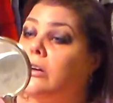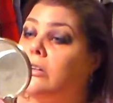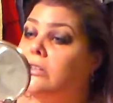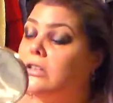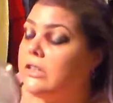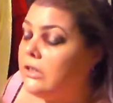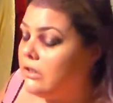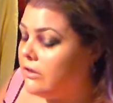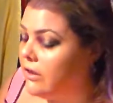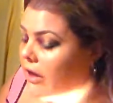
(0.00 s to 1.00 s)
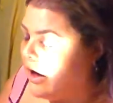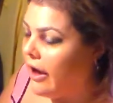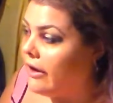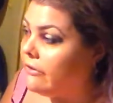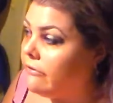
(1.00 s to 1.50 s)
Currently,
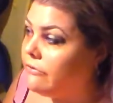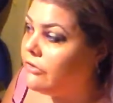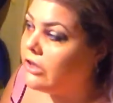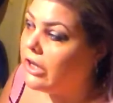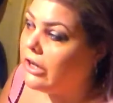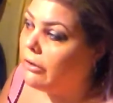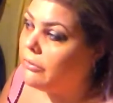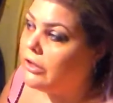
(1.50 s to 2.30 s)
I don't feel like I